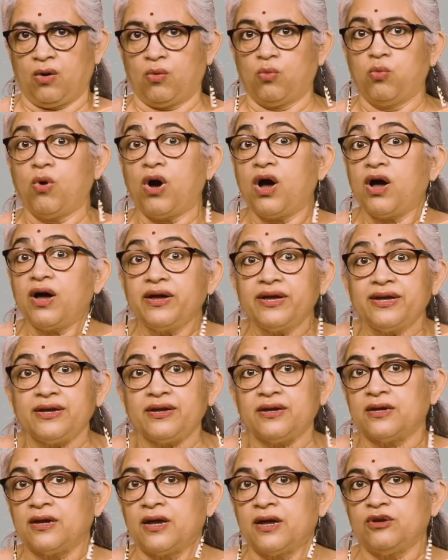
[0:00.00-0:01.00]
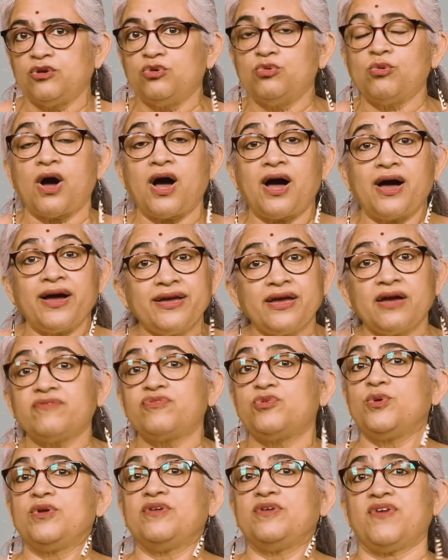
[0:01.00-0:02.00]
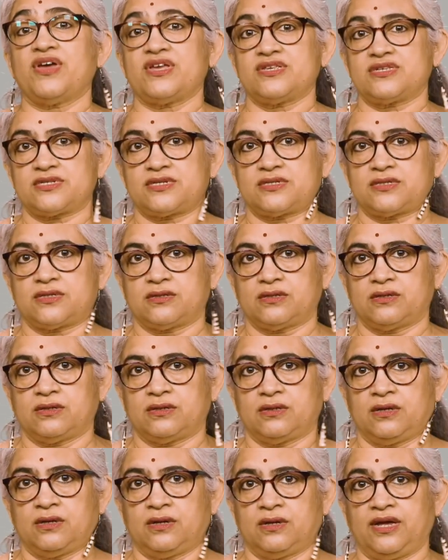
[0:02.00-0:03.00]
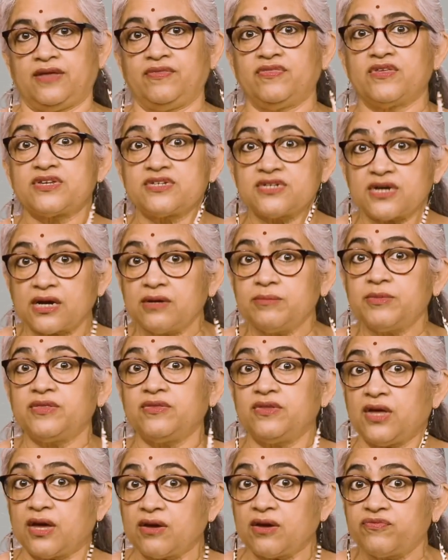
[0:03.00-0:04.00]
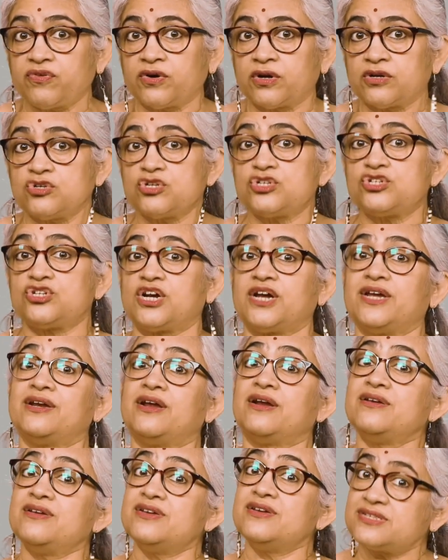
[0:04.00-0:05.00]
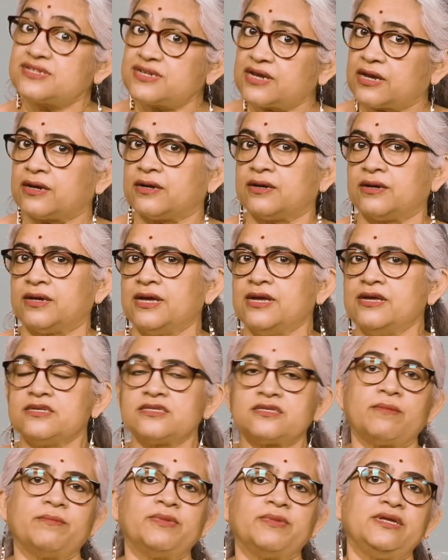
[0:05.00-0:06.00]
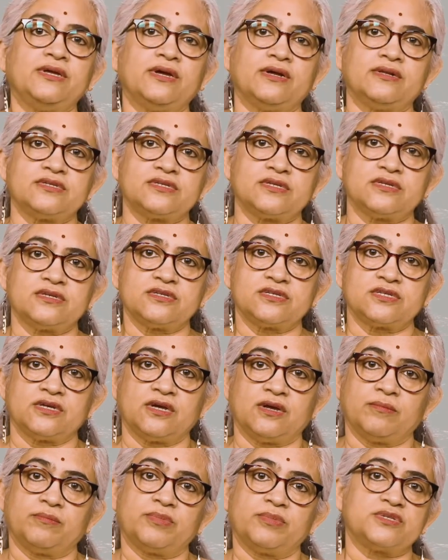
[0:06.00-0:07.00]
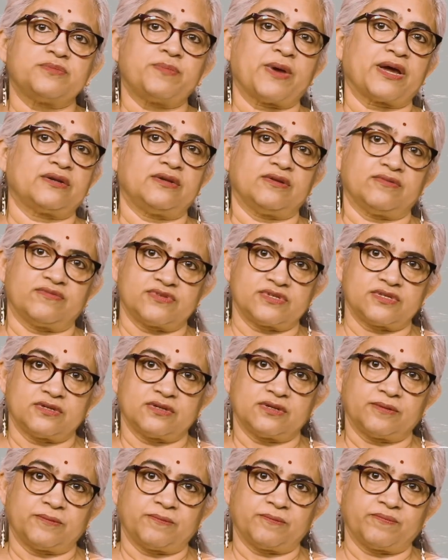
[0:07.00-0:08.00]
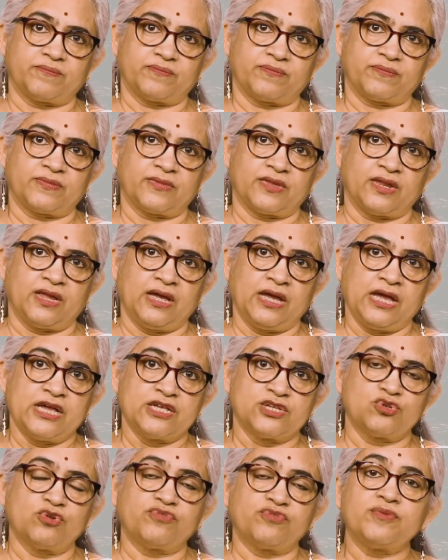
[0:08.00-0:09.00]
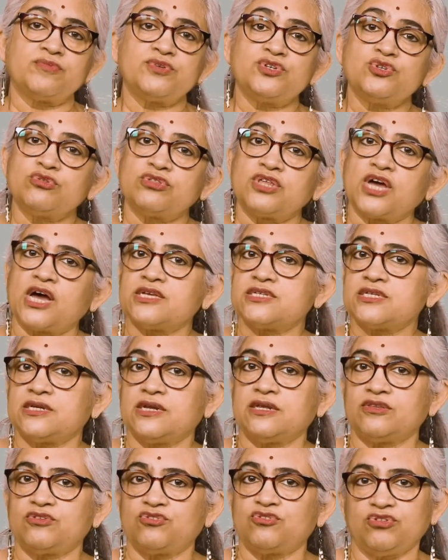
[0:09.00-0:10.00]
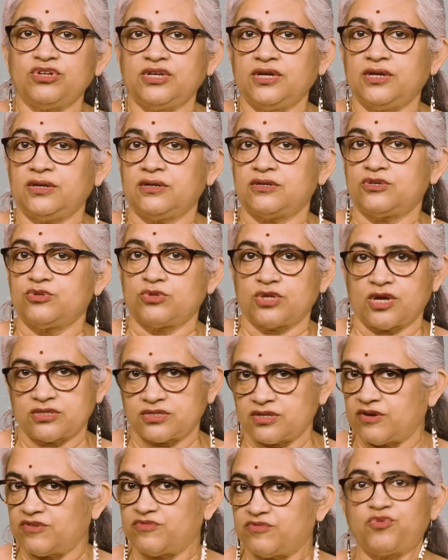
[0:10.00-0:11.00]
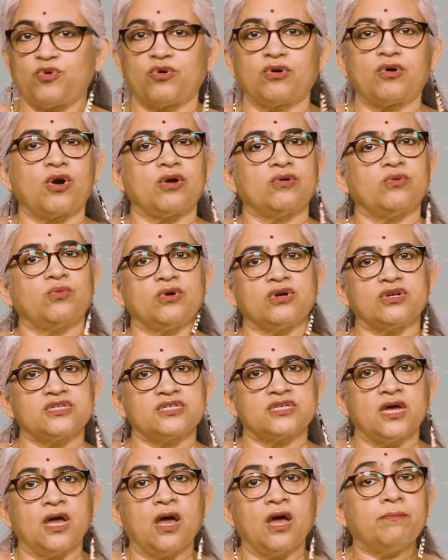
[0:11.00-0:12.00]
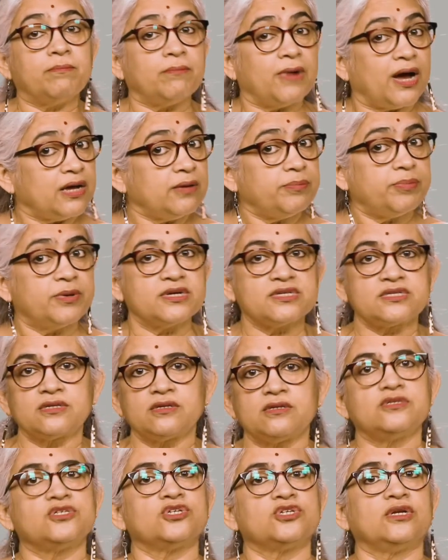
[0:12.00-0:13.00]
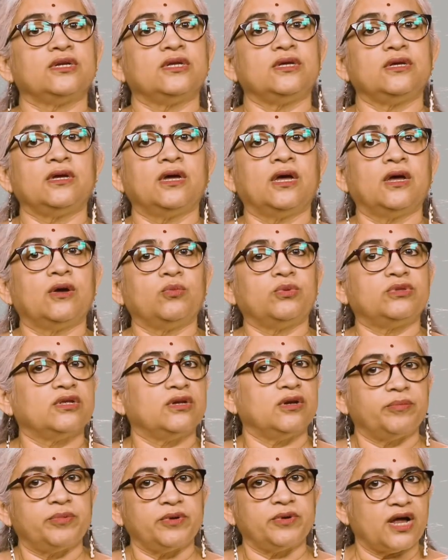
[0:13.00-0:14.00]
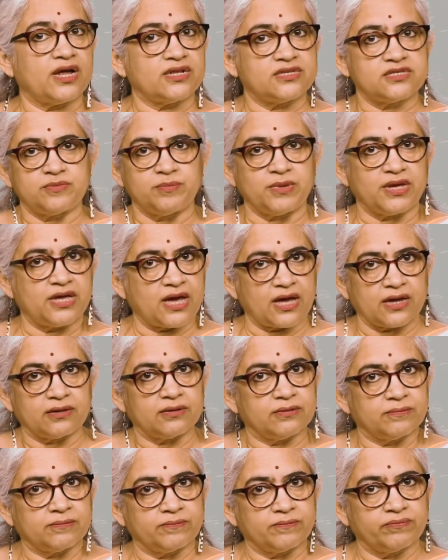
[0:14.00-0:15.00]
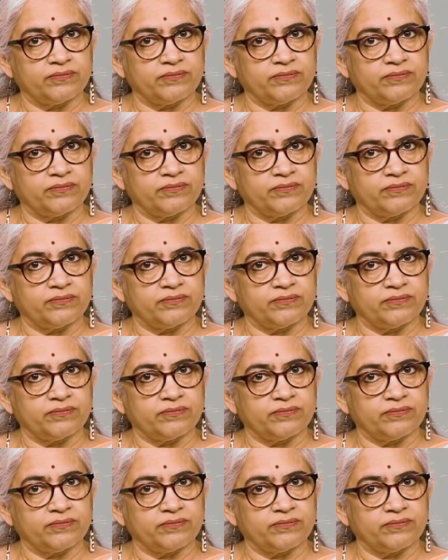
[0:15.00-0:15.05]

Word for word: Why do I have to invest in the time and the effort to try and understand somebody else's perspectives? So from 2003, 2004 onwards, my personal journey with the liberal arts began.